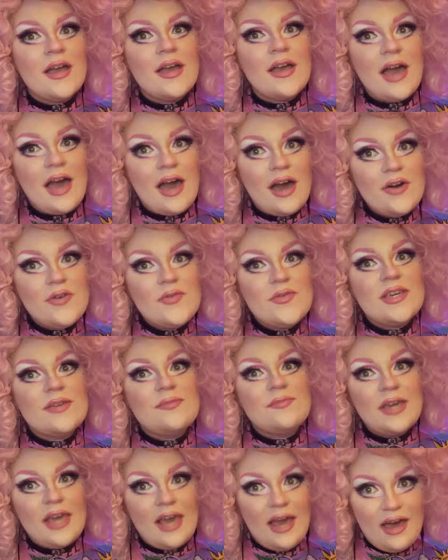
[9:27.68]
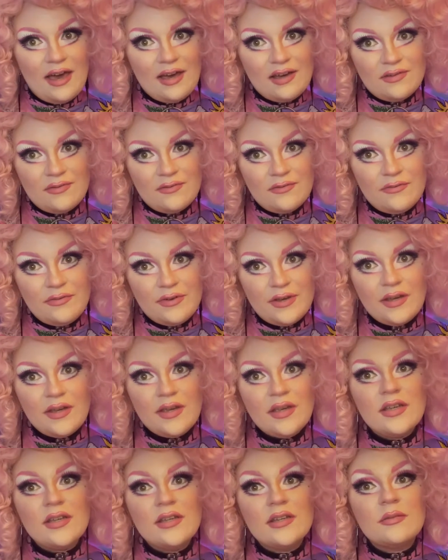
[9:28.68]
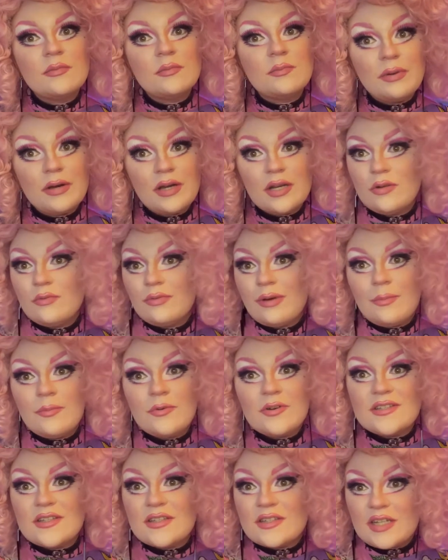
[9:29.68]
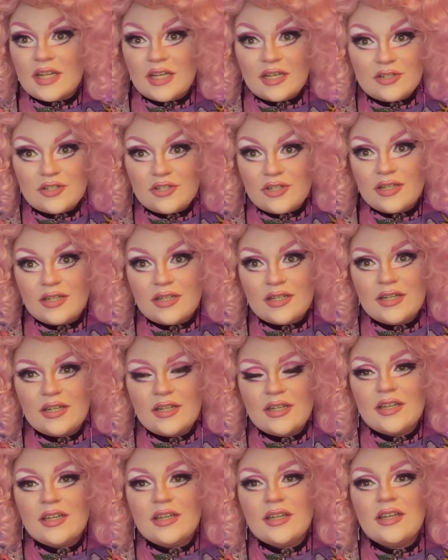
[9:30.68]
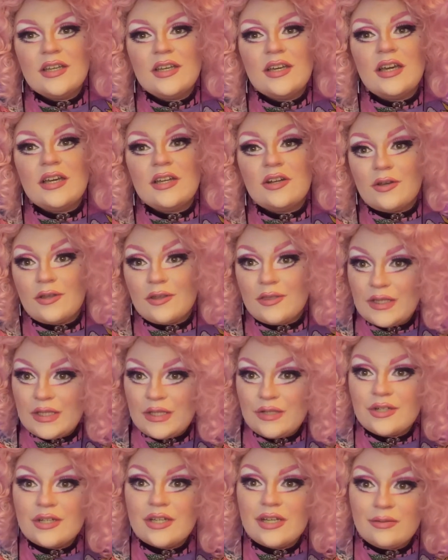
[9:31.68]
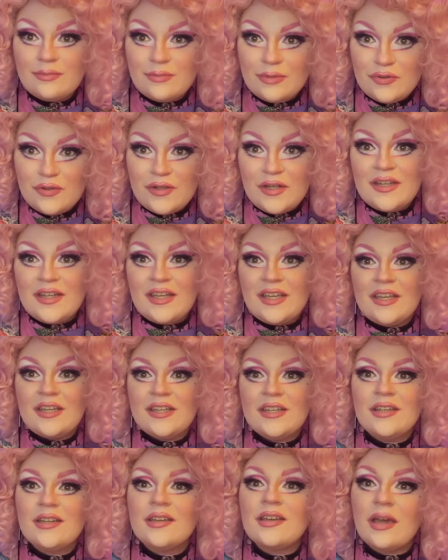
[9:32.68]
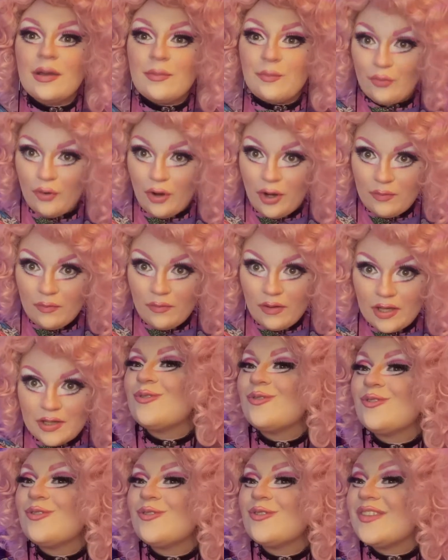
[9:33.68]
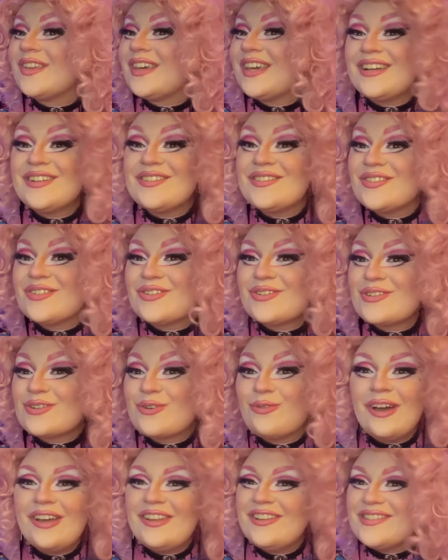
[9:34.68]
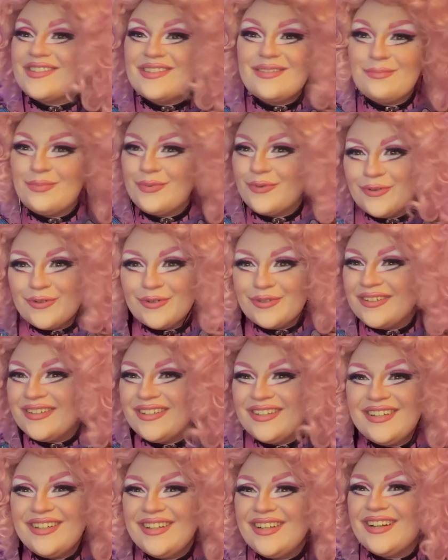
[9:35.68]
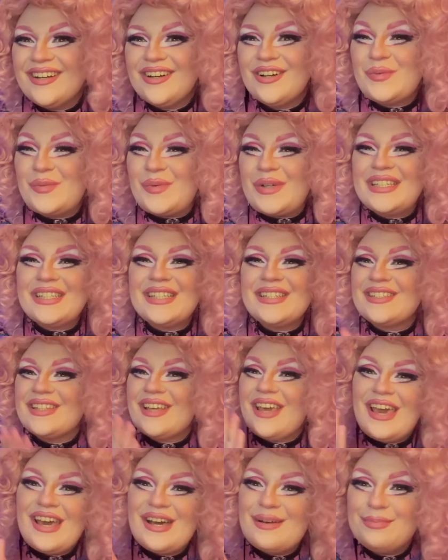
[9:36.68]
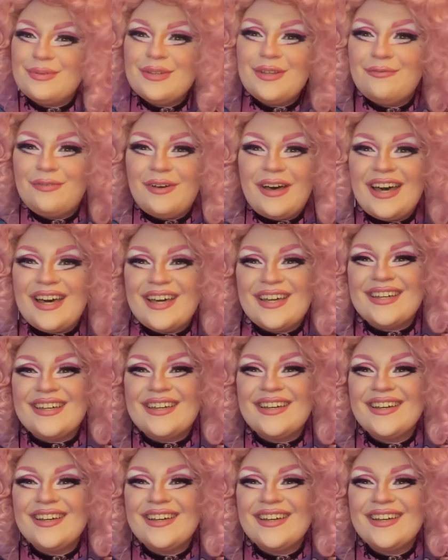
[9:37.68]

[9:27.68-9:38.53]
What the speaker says: how can we have better representation in our theater community and Broadway? The answer is quite simple. We need to amplify